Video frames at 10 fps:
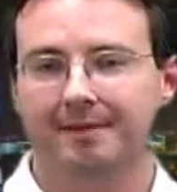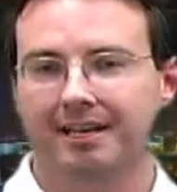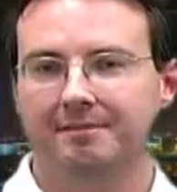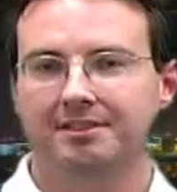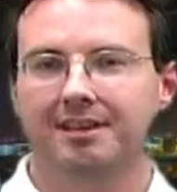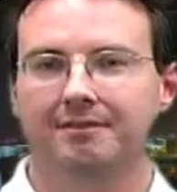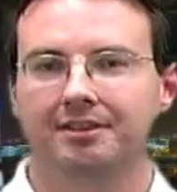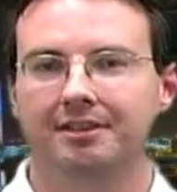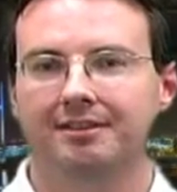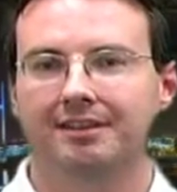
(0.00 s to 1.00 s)
name is Kevin
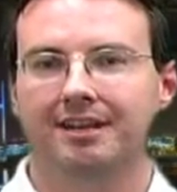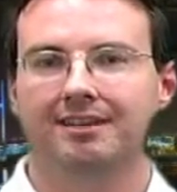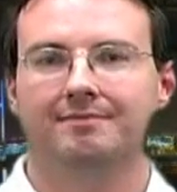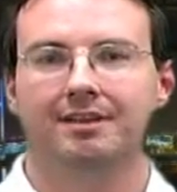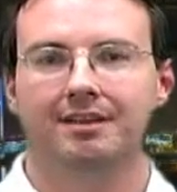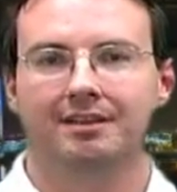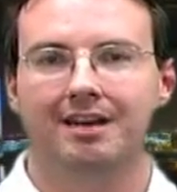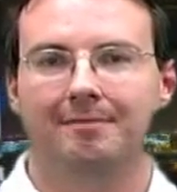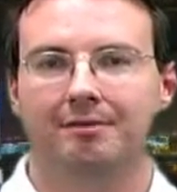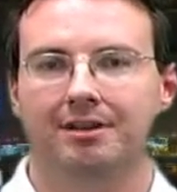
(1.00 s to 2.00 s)
Hill. I'm the
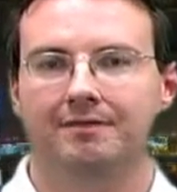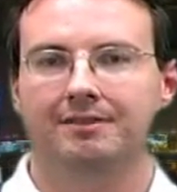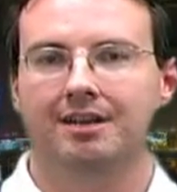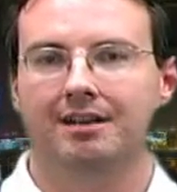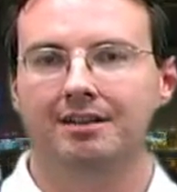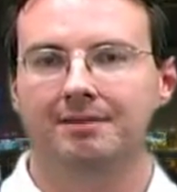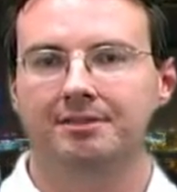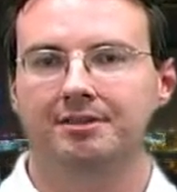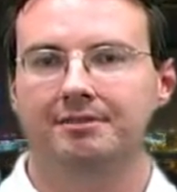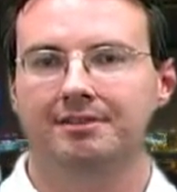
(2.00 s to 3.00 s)
copywriter for
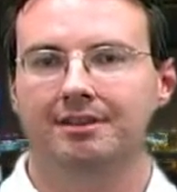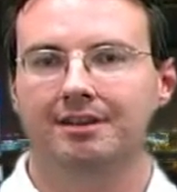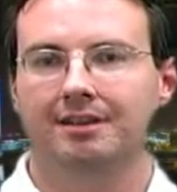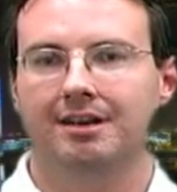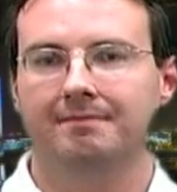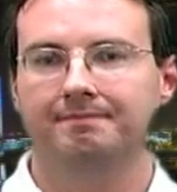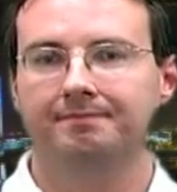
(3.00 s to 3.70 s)
.comsecrets.com.